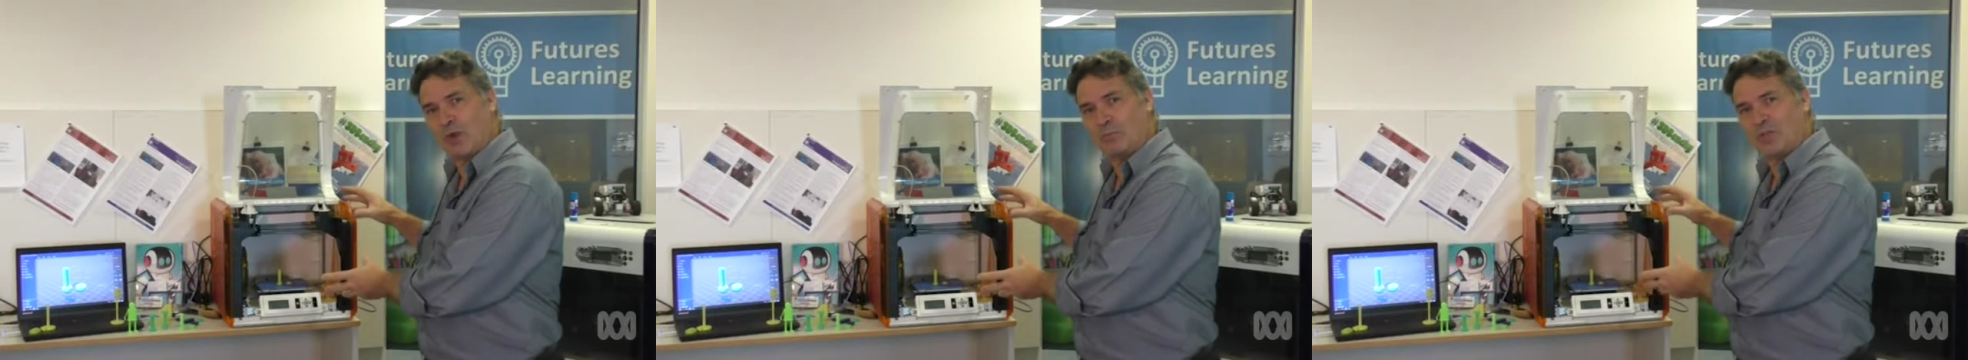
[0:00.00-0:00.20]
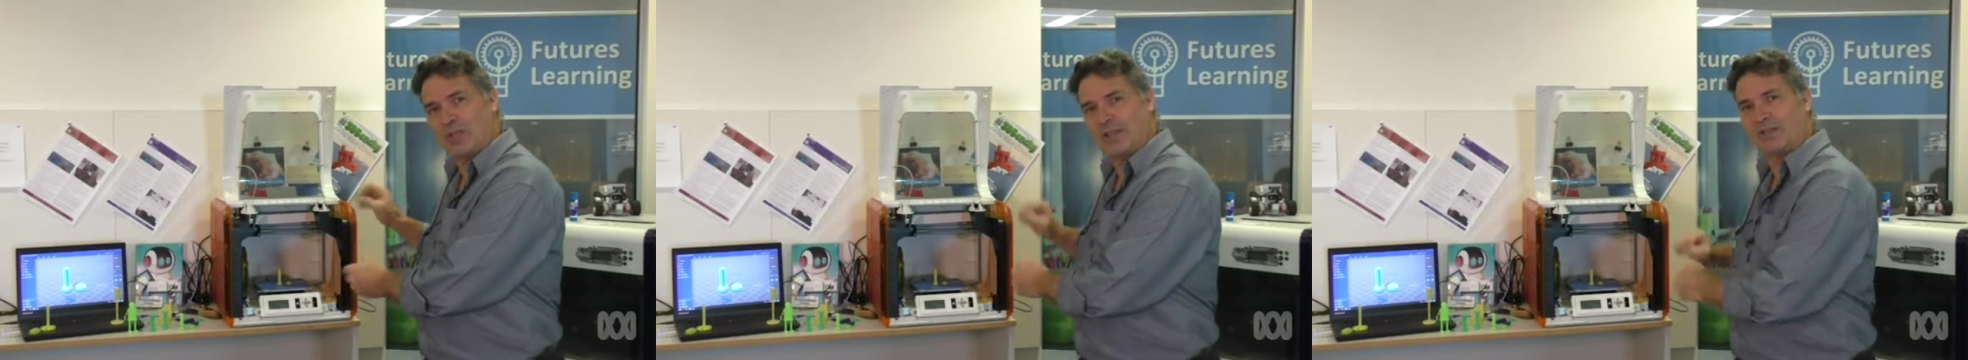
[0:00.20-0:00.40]

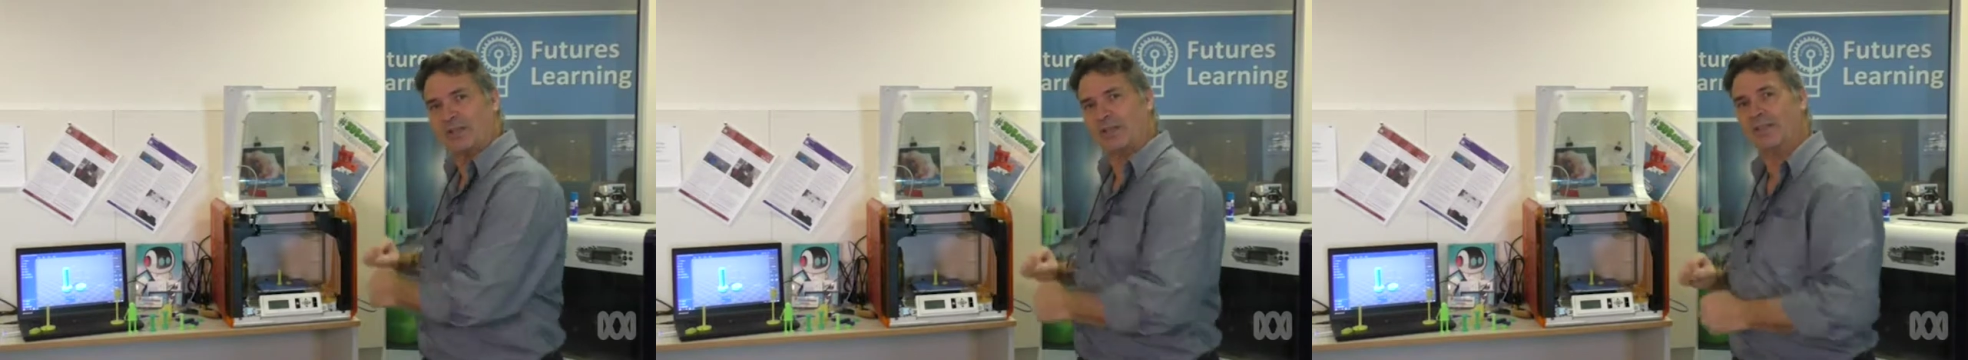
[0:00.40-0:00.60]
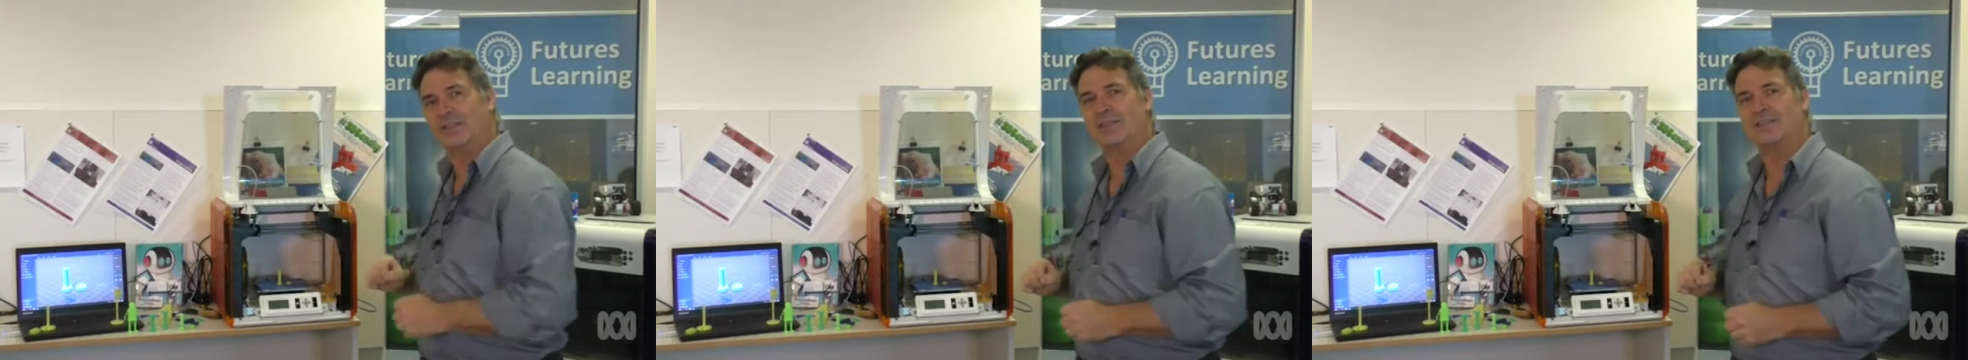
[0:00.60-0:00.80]
object
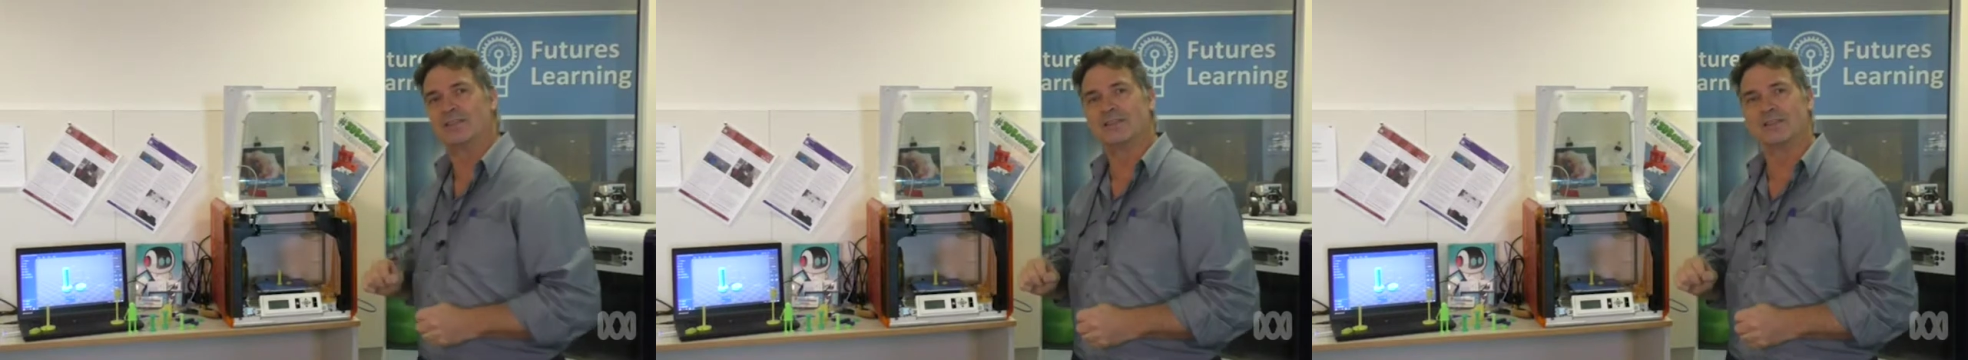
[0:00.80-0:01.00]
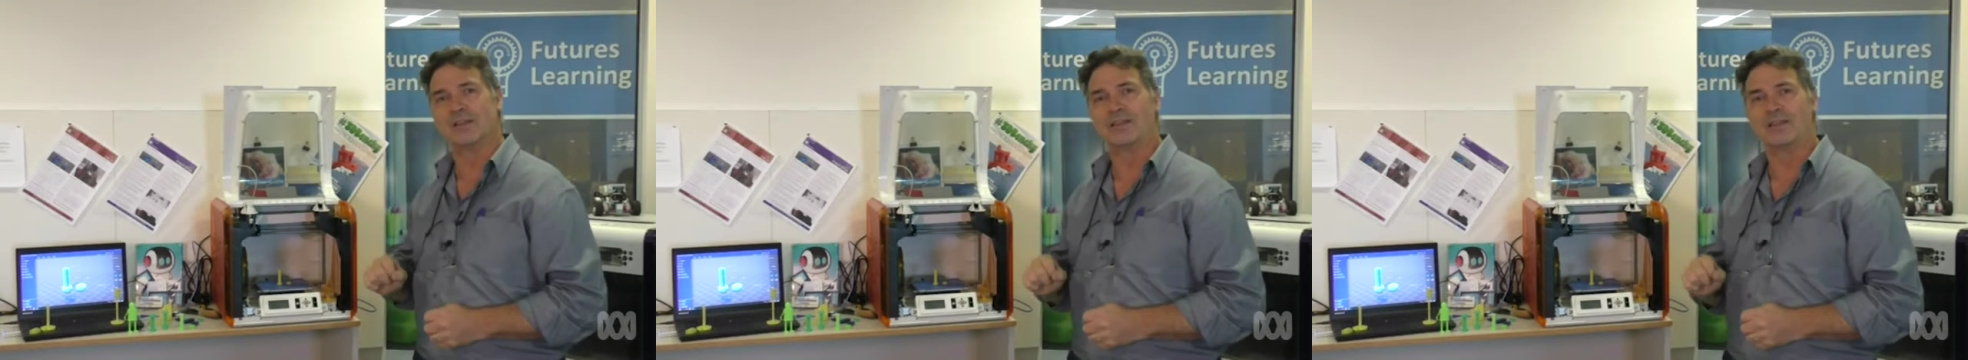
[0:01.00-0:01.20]
that the kids
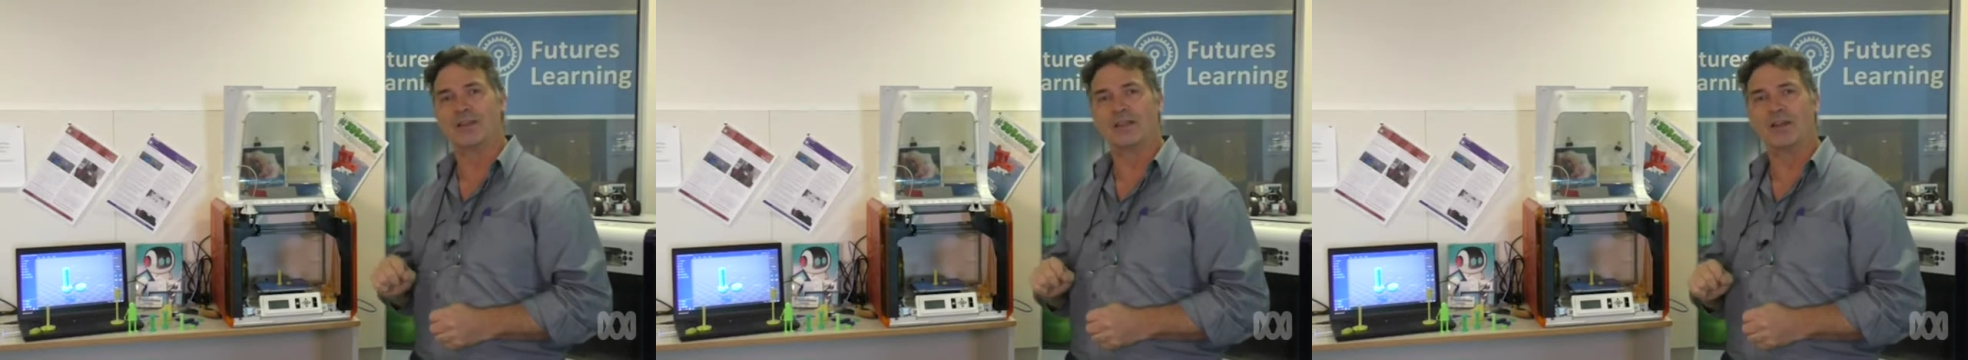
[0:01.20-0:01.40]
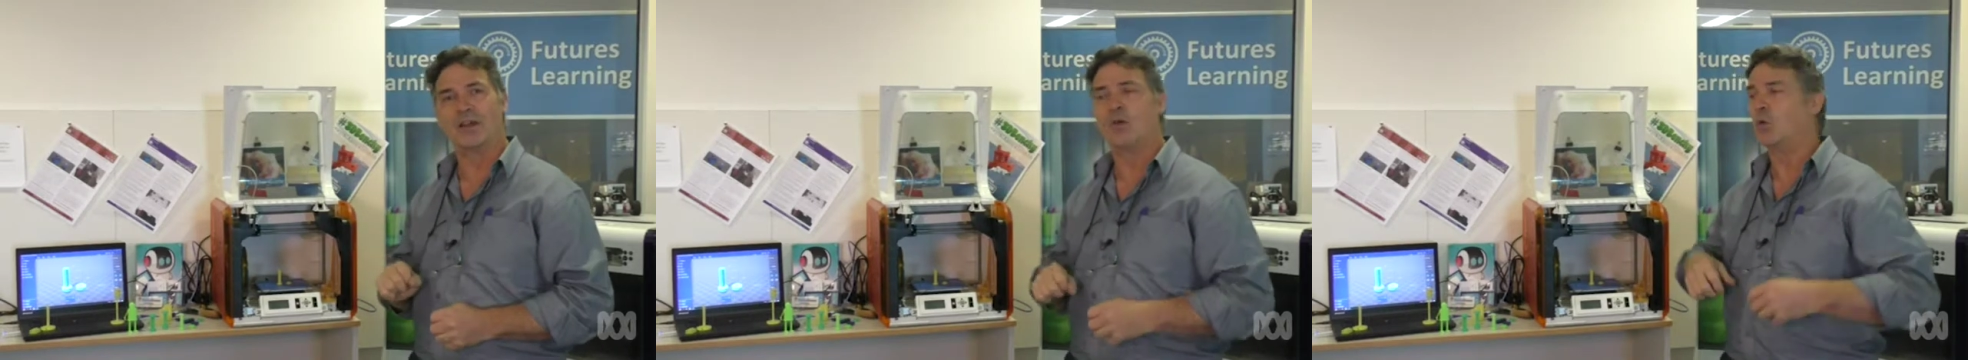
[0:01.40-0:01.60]
designed